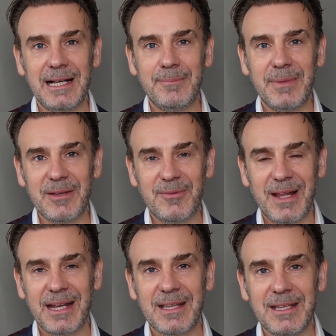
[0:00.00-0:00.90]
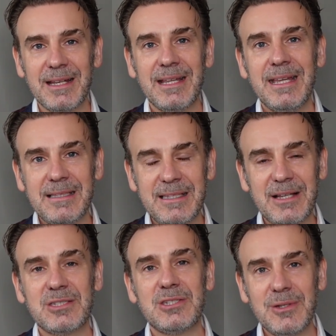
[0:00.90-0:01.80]
Mike Flanagan
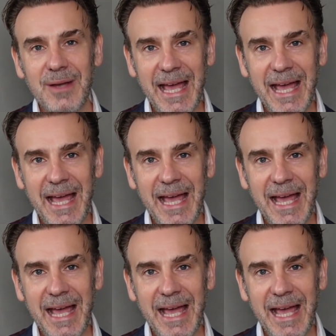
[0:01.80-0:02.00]
does do